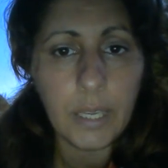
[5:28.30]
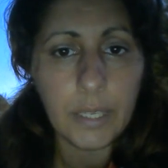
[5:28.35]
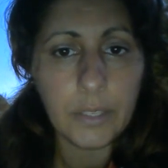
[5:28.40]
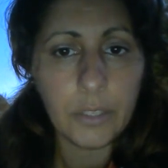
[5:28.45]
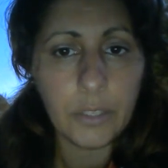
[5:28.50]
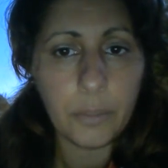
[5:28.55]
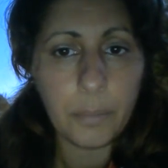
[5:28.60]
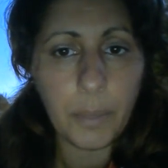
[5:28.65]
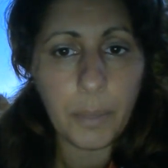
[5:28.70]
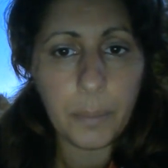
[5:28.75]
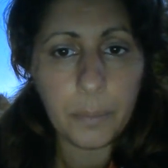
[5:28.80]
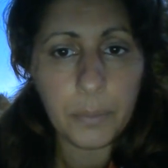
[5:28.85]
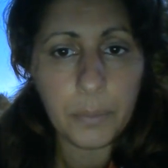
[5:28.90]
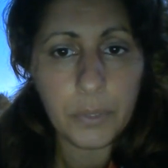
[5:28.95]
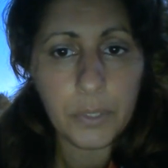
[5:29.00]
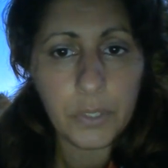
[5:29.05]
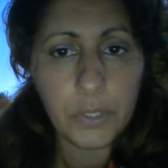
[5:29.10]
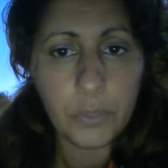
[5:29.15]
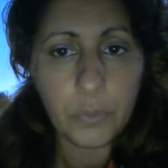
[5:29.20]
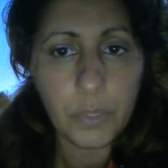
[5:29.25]
in the
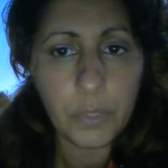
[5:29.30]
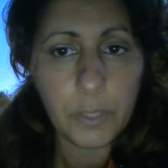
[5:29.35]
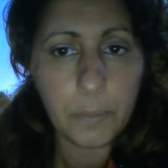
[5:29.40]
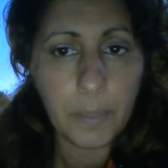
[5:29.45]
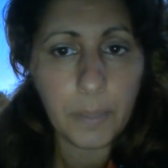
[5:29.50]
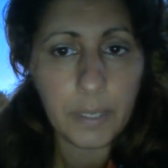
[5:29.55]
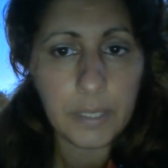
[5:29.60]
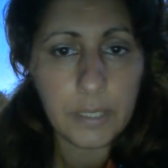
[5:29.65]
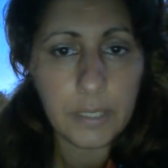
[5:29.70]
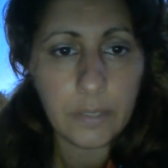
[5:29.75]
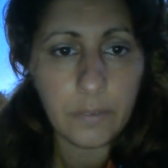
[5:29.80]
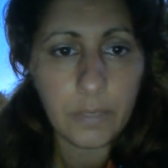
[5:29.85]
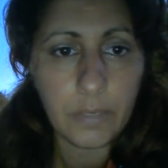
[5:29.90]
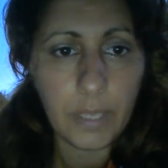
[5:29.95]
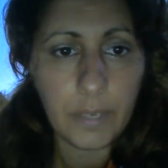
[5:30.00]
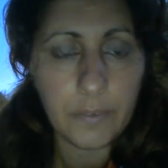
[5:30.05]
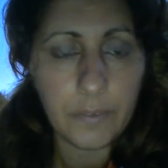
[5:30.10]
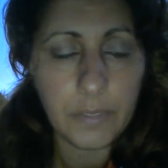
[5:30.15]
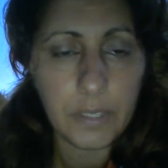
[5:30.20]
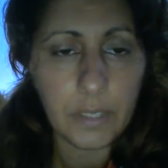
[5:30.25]
members' respective
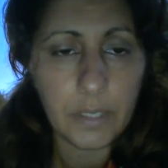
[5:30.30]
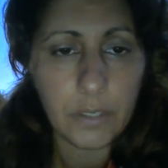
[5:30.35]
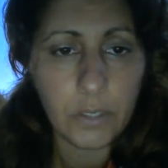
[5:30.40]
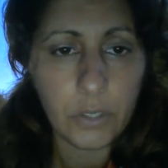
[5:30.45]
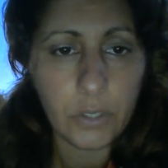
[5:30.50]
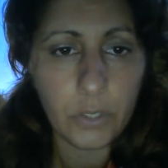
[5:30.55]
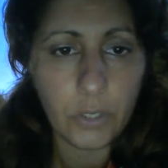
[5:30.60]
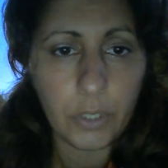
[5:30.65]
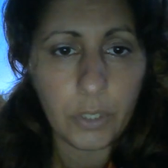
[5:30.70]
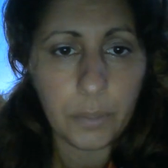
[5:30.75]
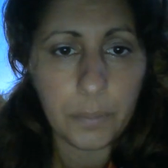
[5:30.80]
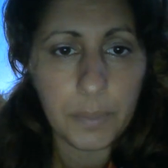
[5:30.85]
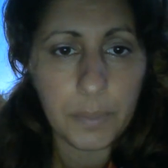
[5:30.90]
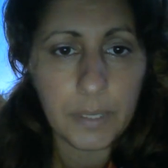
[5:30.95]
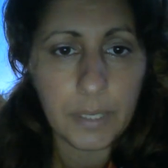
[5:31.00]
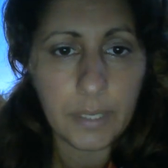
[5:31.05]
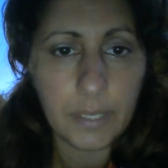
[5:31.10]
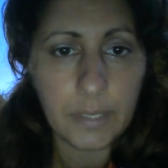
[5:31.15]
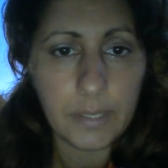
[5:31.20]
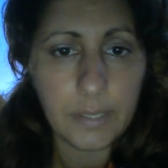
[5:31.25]
lives and
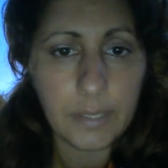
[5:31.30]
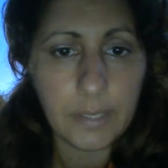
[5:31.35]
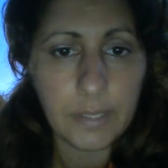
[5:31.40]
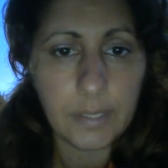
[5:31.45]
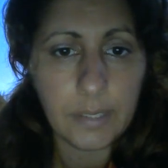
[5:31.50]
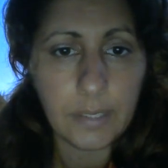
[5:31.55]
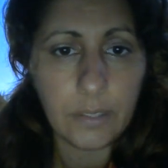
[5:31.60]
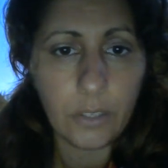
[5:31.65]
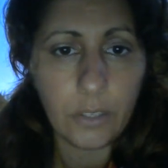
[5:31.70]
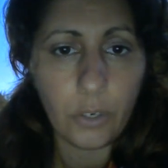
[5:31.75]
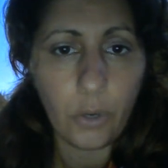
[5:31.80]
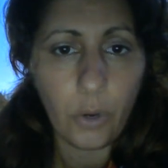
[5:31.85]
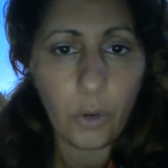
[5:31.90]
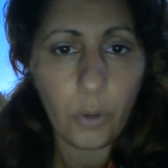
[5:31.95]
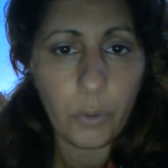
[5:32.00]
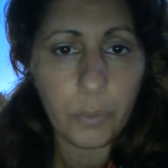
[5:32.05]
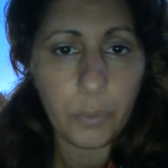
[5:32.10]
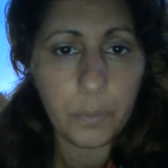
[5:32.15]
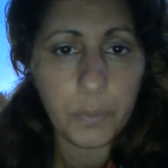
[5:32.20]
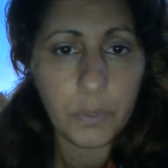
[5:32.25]
circumstances, in their
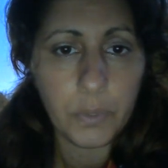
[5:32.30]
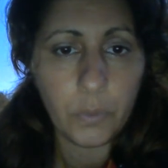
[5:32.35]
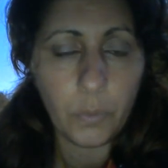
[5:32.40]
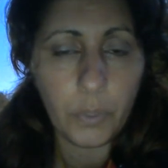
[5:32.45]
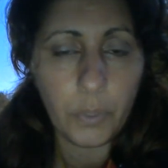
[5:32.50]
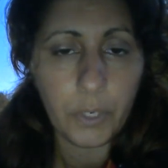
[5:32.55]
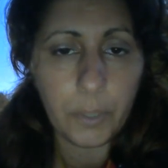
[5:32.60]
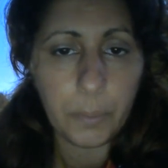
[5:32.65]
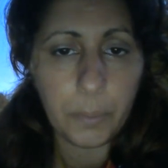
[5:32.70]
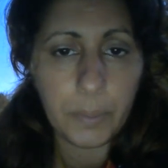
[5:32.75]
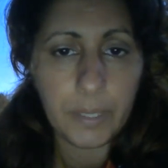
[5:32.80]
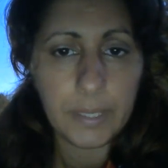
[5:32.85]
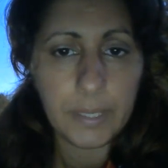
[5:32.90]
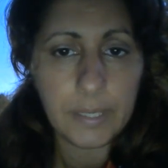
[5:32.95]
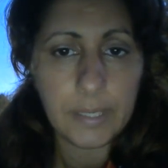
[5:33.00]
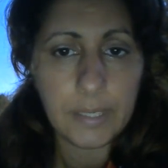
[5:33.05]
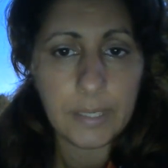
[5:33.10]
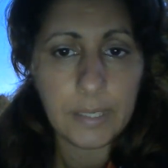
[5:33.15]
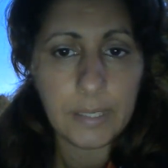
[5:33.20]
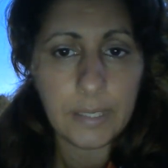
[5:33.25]
homes,
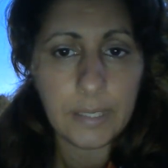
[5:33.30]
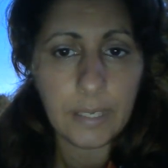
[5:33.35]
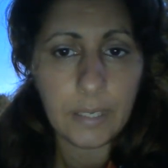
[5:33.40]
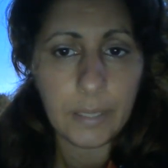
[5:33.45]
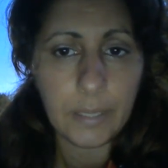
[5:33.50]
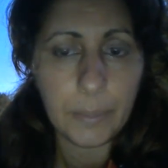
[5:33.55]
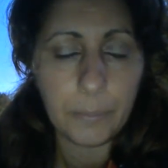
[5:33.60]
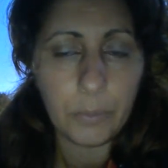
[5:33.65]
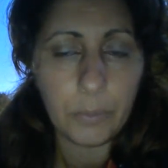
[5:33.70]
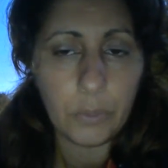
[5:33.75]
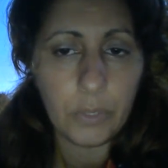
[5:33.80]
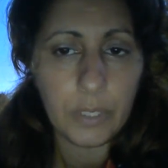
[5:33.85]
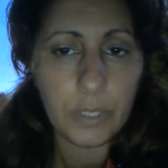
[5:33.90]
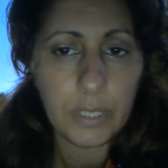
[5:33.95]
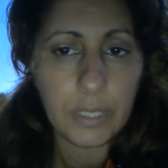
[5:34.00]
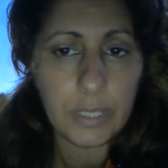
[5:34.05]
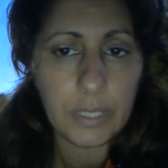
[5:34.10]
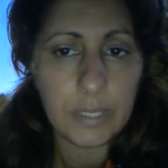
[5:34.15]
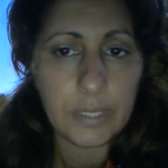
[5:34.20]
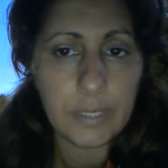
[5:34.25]
workplaces, and
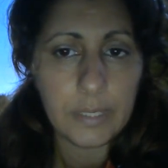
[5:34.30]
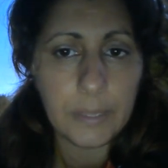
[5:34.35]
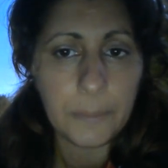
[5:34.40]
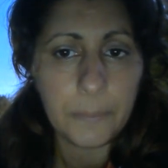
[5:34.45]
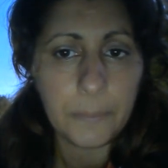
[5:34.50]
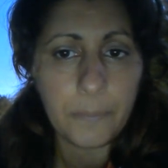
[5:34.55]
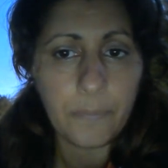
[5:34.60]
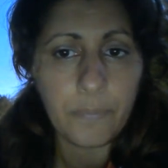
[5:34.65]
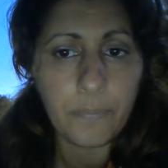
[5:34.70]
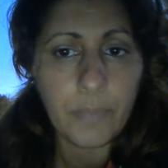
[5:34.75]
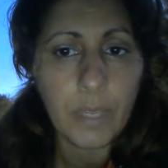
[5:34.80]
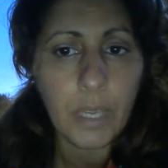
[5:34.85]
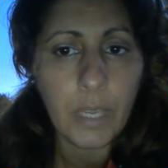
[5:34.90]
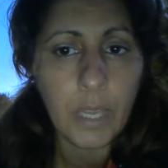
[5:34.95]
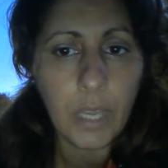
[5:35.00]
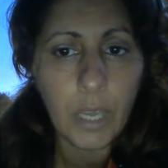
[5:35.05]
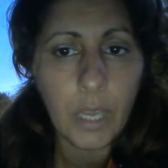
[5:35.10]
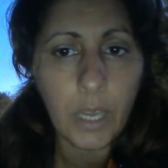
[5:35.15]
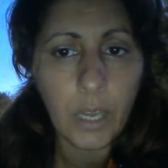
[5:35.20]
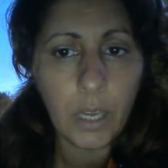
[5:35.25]
communities,
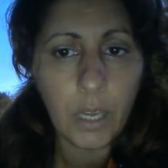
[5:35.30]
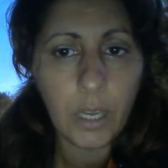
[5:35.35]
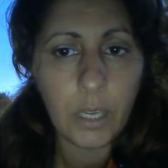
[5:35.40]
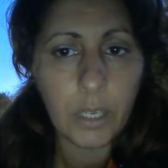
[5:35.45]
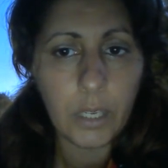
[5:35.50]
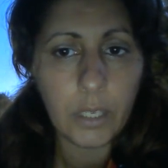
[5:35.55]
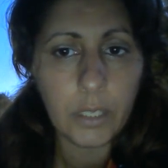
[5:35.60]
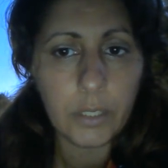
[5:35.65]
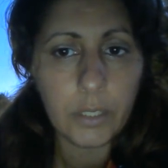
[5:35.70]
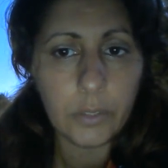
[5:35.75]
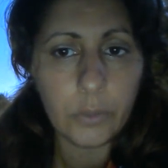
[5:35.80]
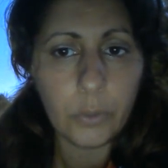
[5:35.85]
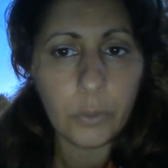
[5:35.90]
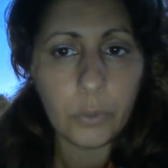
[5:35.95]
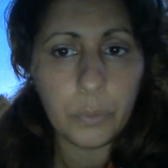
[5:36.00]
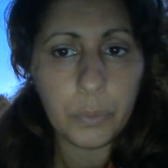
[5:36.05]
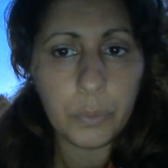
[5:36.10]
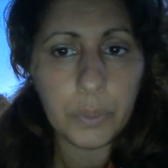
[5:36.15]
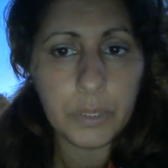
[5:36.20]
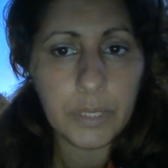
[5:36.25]
who
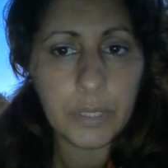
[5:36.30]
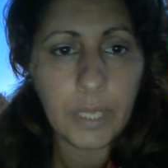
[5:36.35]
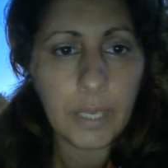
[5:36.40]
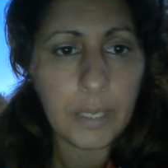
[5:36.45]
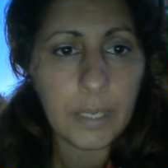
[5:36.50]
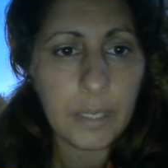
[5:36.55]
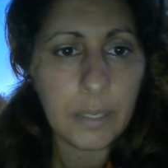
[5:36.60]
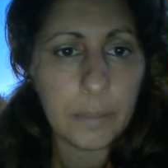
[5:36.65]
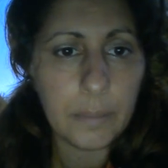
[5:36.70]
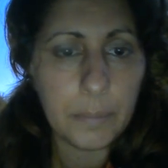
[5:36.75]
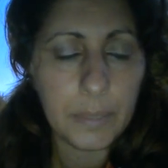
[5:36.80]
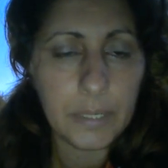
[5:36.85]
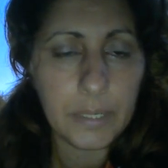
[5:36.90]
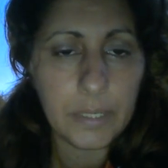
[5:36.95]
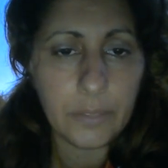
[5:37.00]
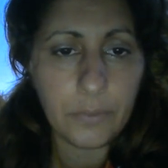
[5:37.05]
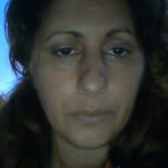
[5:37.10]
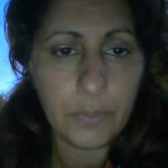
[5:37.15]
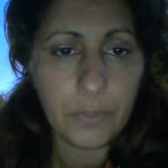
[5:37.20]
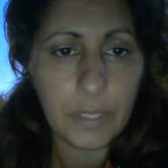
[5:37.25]
will not be
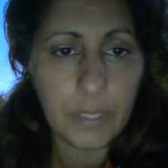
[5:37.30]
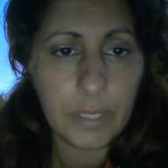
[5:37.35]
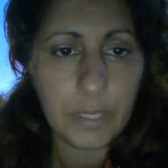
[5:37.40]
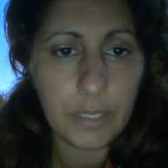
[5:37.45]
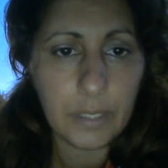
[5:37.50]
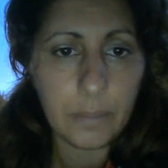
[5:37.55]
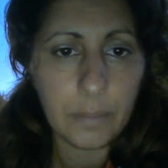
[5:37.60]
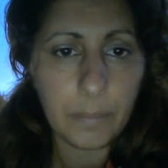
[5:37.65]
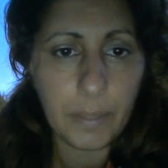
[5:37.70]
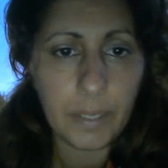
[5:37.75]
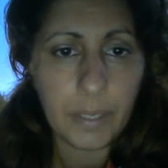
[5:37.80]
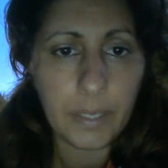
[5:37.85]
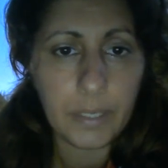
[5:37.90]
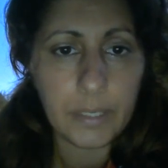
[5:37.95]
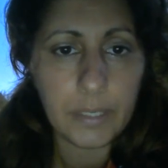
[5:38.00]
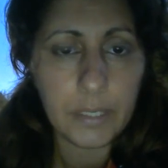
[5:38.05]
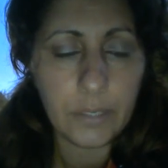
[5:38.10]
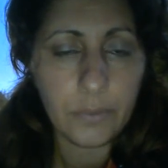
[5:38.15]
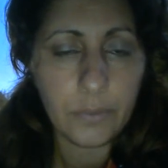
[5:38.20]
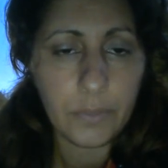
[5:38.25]
defeated by
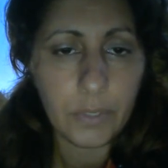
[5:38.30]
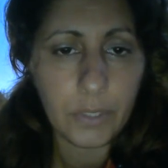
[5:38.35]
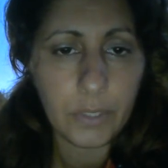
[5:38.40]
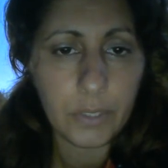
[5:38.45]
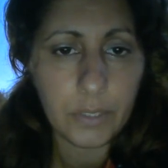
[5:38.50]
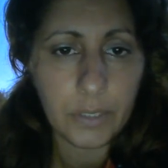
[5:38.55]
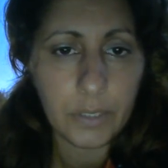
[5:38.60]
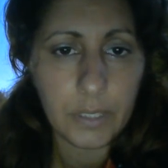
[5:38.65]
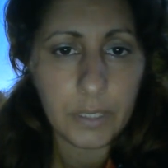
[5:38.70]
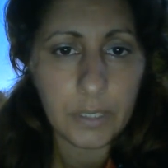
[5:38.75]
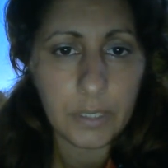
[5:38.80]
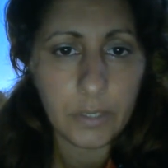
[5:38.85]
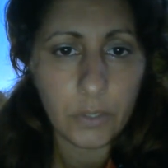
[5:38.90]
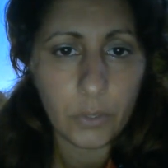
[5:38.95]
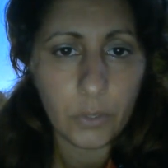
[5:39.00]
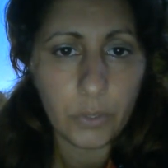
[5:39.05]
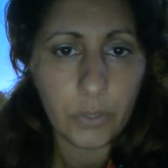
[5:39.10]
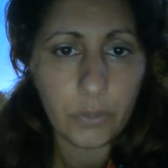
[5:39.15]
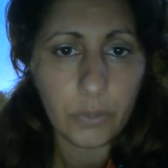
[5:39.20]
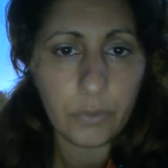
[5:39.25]
difficulties
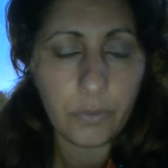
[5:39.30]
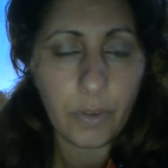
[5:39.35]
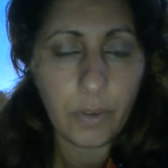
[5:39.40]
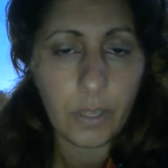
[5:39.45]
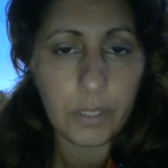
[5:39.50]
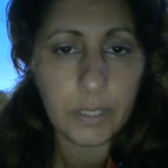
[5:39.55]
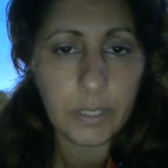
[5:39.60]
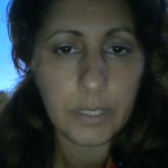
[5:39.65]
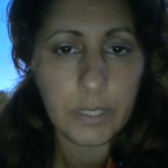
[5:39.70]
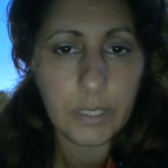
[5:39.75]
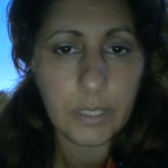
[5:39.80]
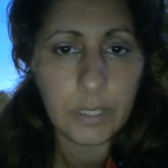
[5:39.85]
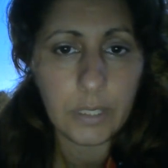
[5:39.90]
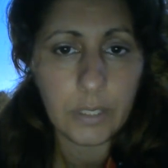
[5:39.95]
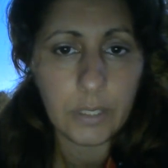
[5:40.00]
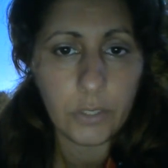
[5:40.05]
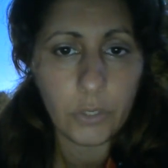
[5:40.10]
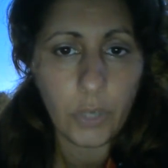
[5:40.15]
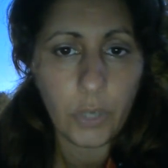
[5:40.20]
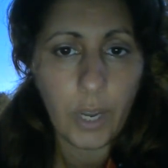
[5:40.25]
or fall into
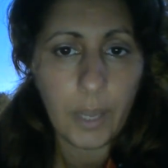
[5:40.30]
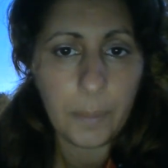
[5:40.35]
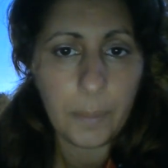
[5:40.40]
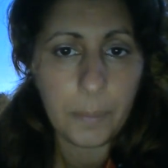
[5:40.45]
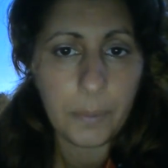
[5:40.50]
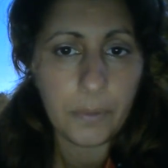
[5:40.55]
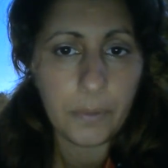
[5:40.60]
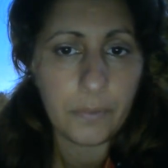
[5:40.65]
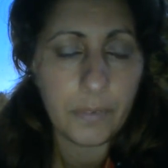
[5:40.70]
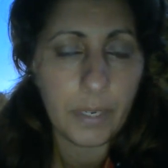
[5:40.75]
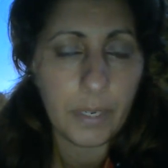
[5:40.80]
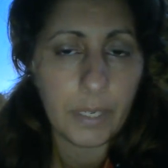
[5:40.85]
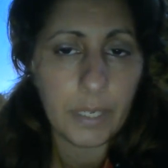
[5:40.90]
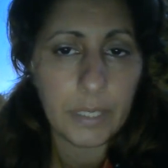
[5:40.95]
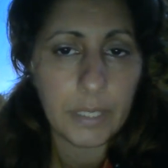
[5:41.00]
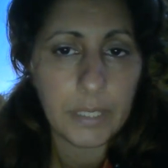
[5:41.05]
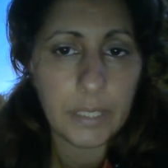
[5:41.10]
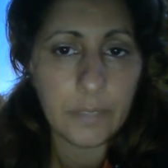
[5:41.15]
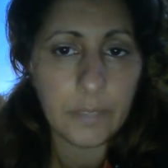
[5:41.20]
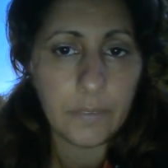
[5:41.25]
the trap of
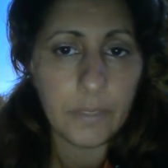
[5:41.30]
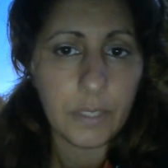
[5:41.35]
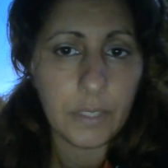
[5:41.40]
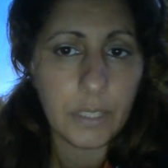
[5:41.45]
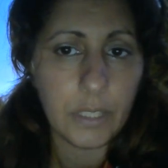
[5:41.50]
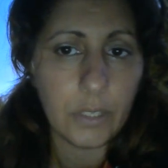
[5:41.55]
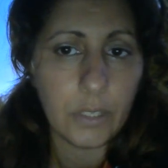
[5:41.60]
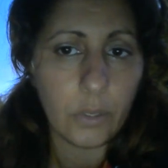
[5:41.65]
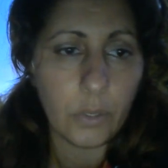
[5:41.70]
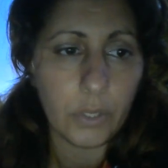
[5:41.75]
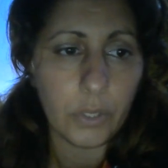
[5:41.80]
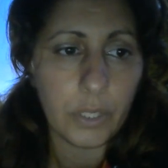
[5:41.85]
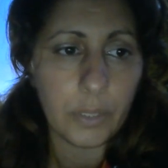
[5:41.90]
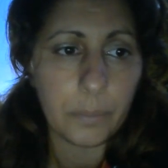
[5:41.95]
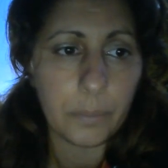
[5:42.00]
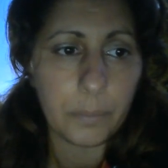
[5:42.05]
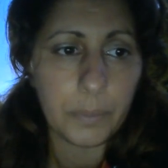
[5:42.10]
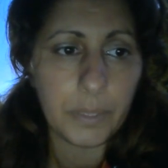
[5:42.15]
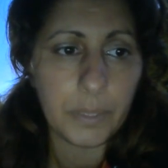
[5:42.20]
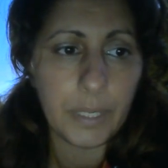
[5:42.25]
negativity or
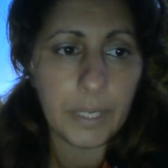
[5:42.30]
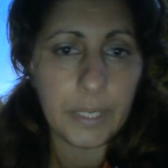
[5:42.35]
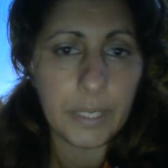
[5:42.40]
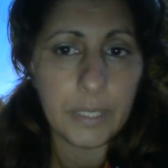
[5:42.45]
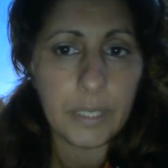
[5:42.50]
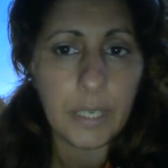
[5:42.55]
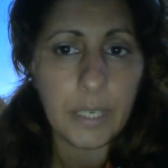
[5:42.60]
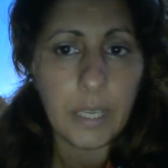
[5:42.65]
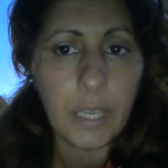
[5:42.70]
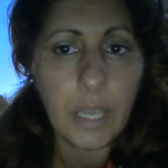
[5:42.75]
complaint,